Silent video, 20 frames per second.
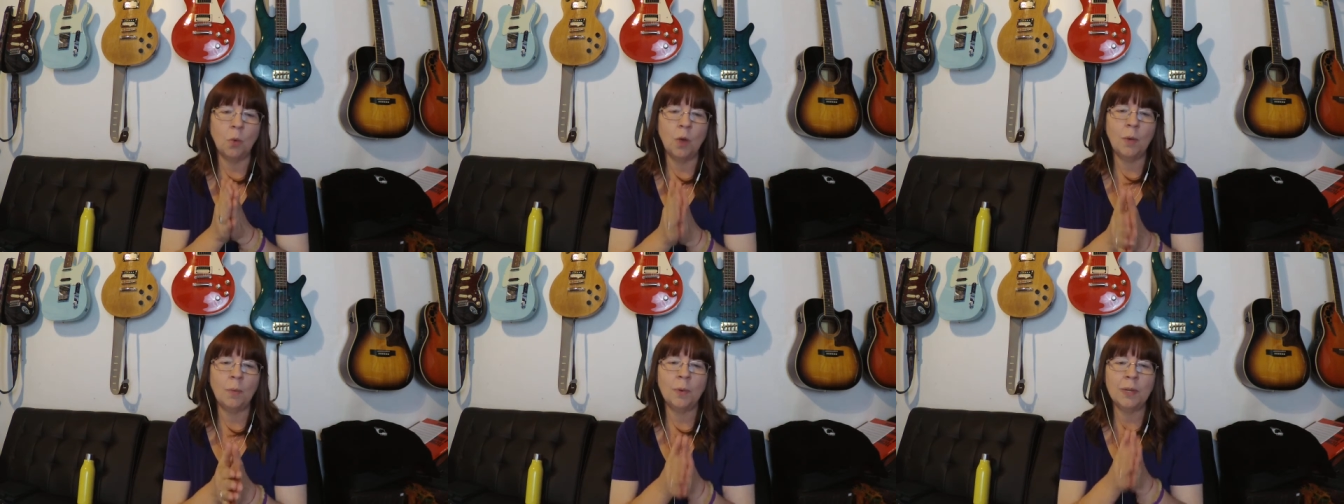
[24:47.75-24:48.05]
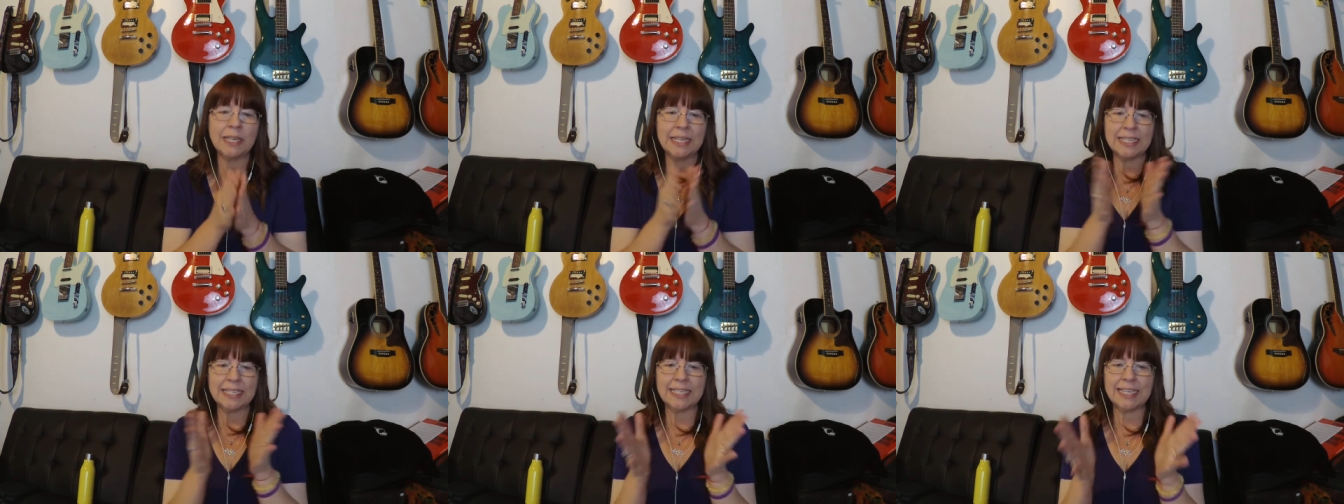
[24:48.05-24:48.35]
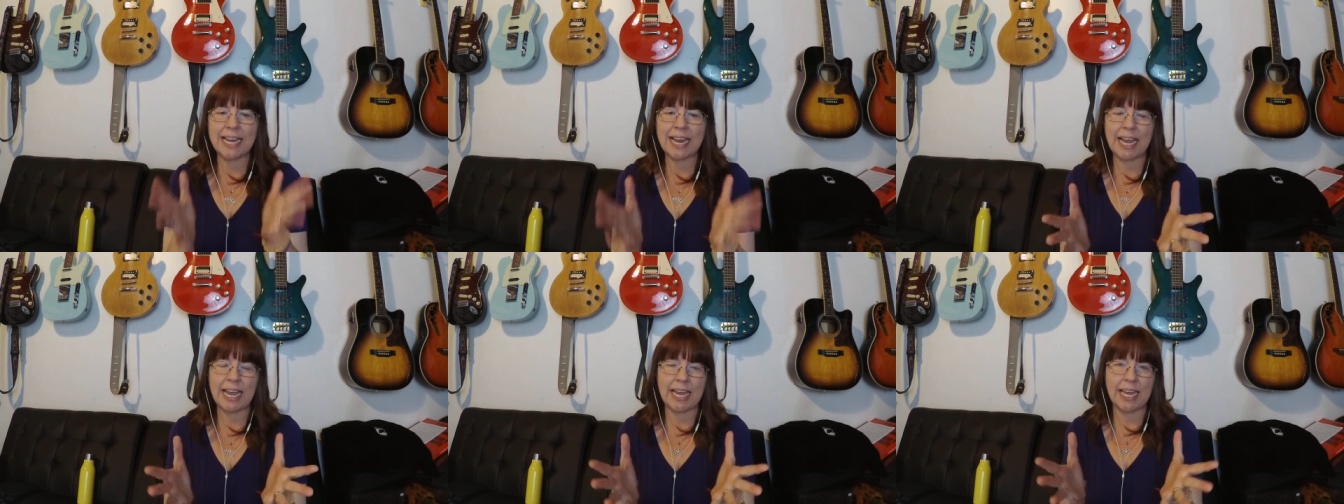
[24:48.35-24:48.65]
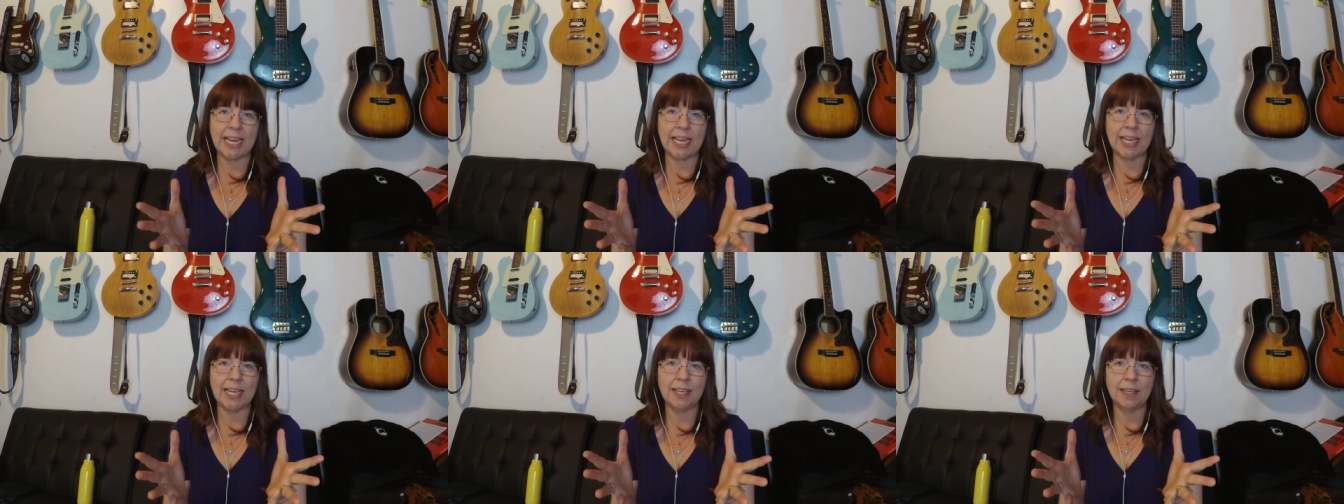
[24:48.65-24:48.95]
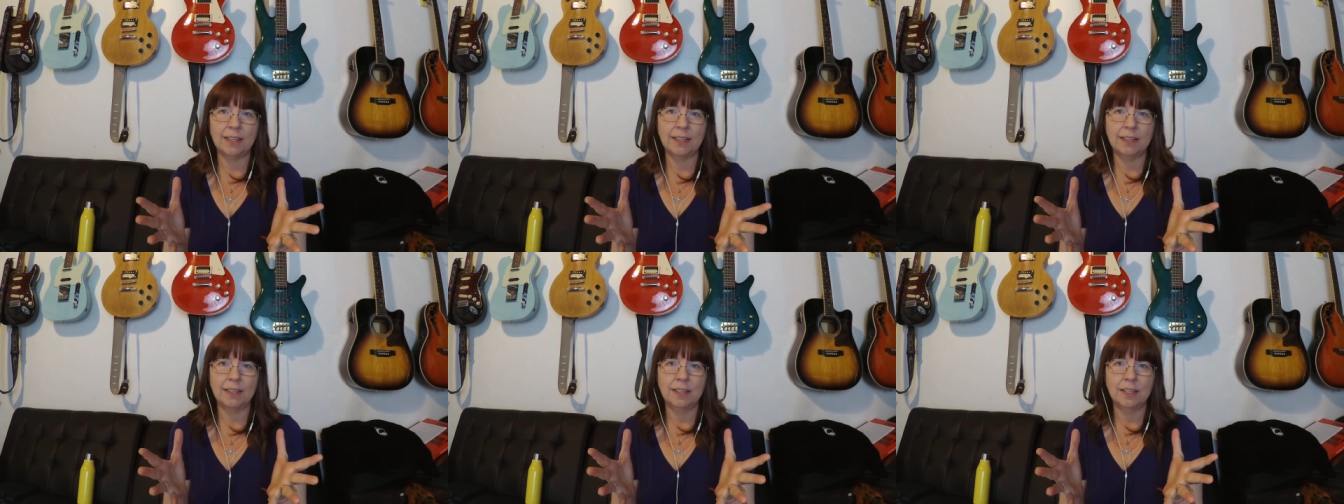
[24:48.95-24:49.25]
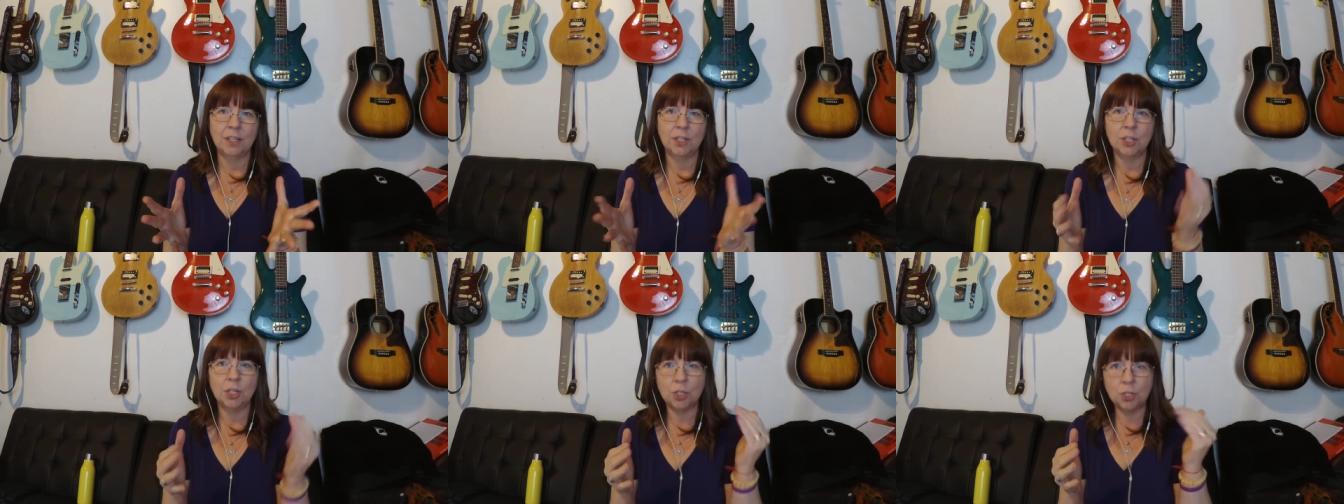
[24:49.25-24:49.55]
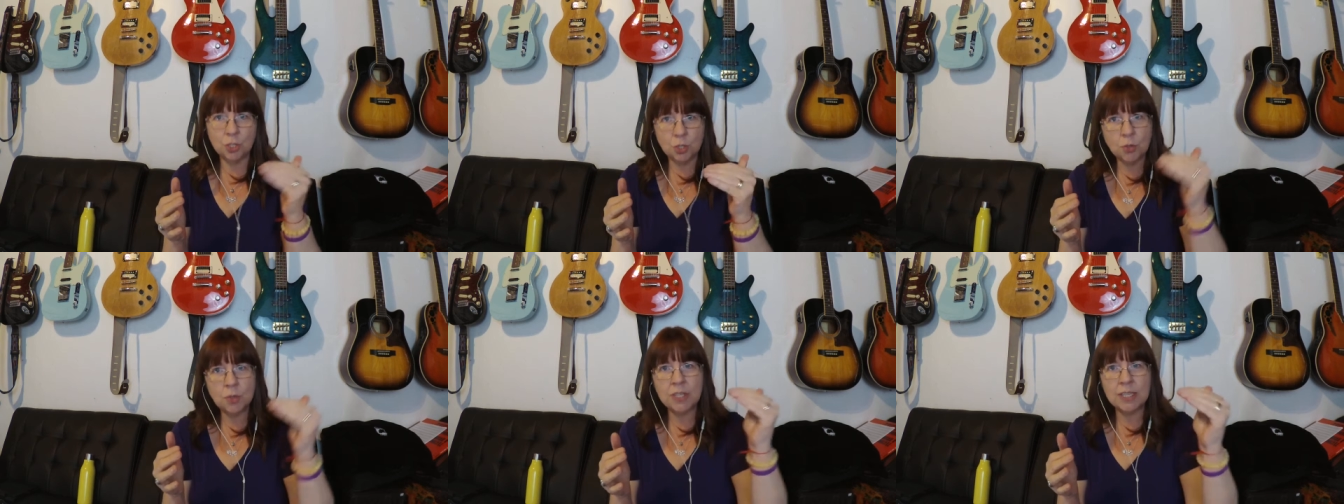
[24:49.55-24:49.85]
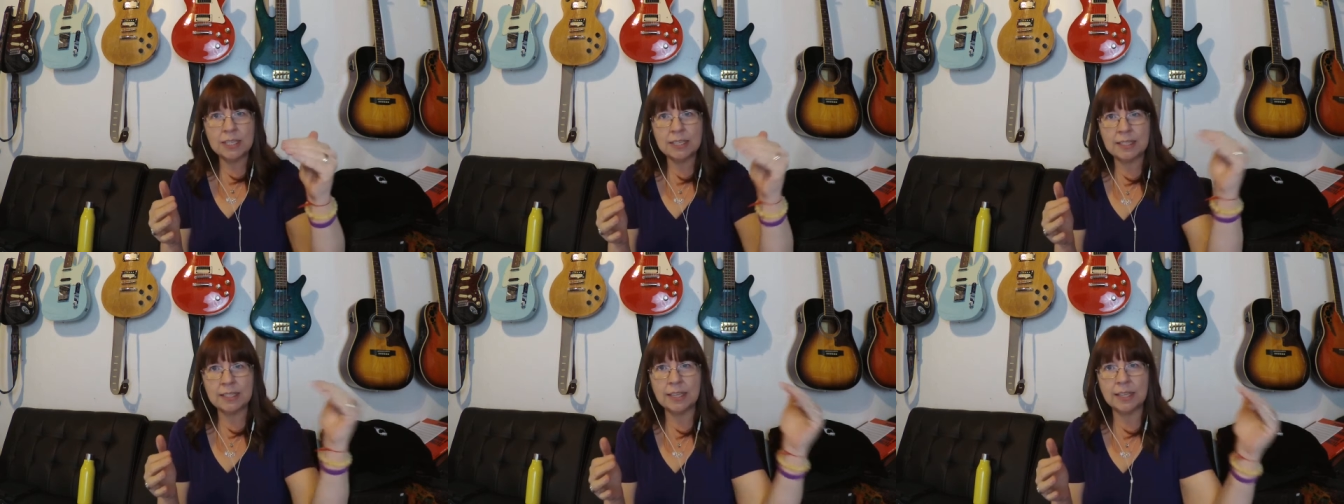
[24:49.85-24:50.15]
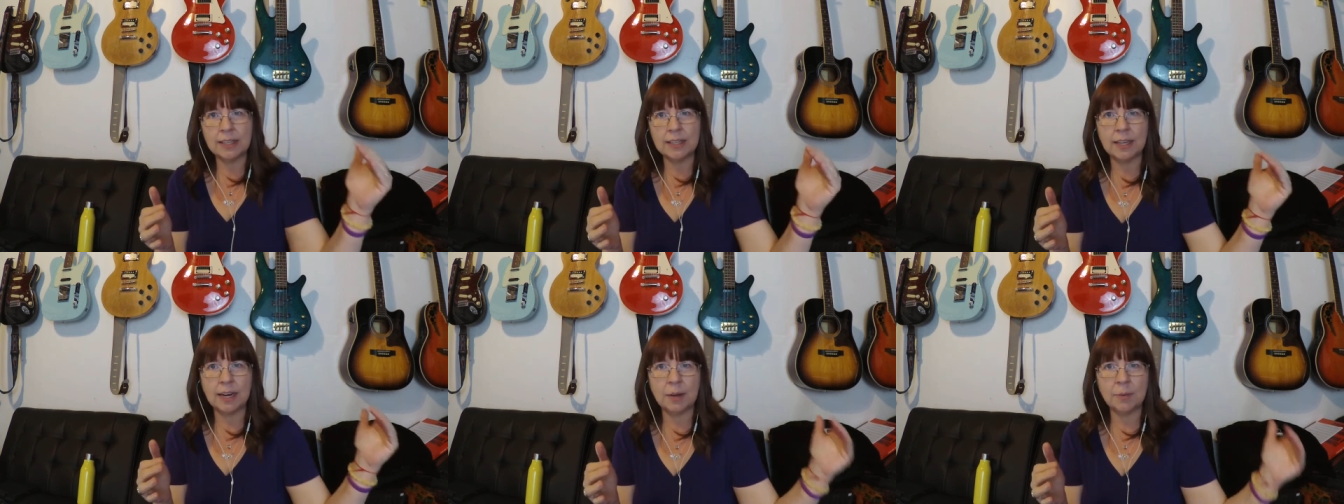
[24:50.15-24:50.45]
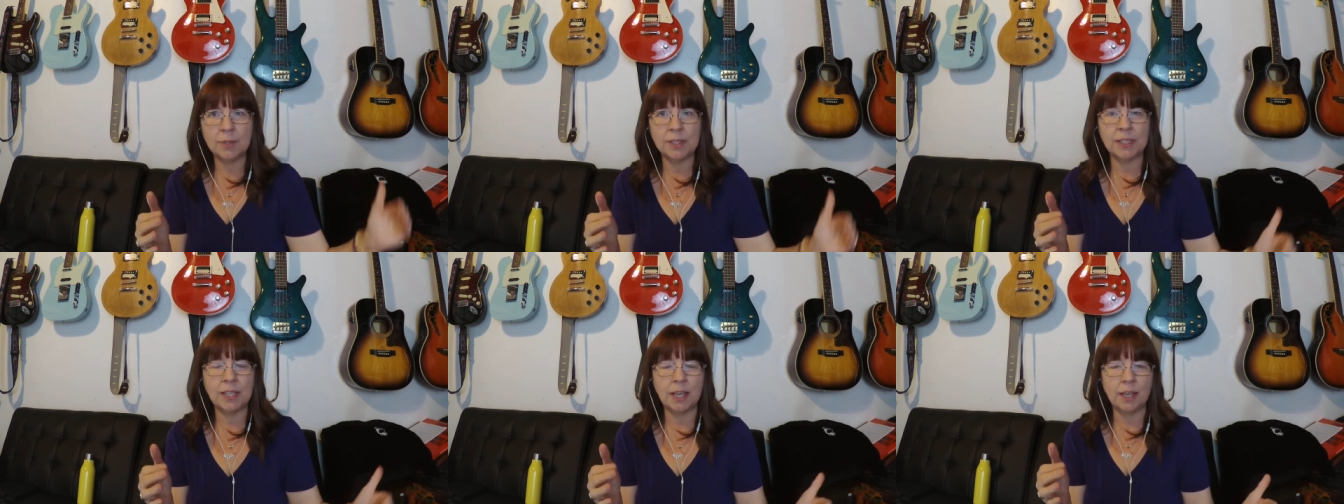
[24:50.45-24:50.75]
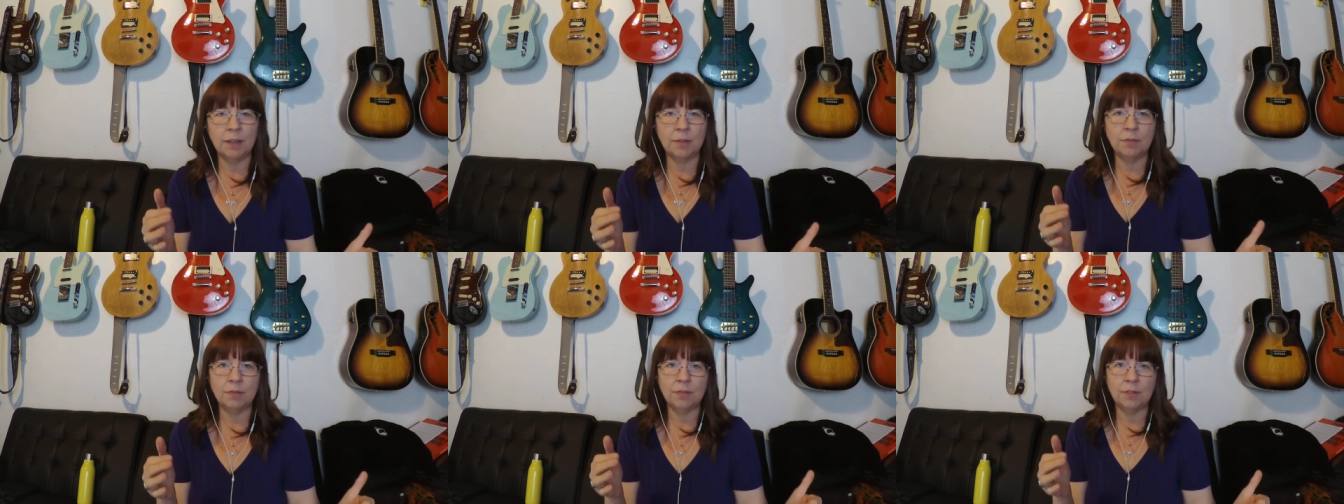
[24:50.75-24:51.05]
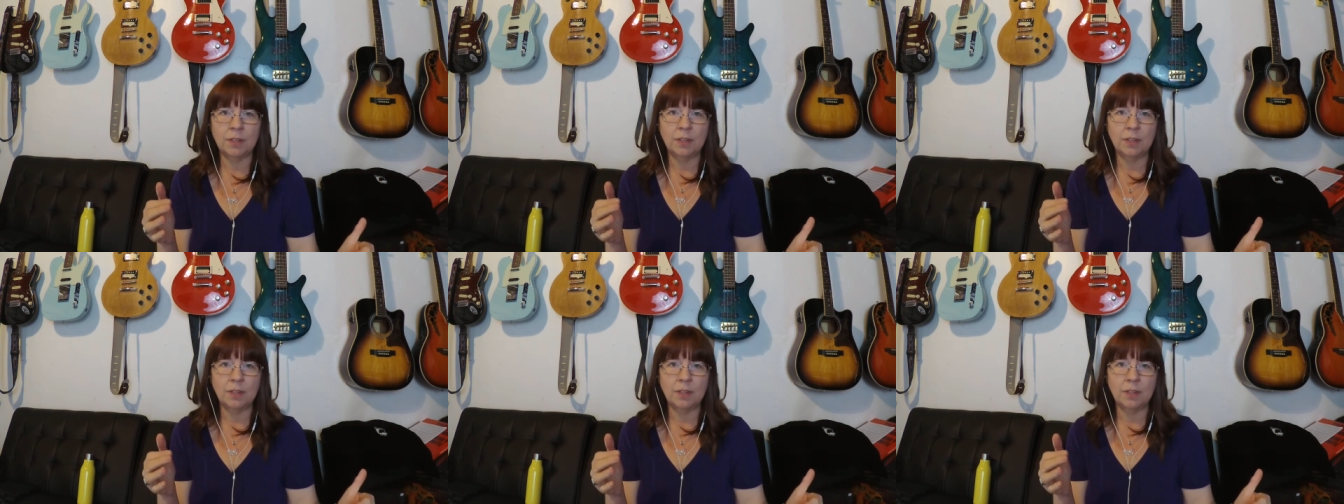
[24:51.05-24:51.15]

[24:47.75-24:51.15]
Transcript: what would it take to do this thing that I would love?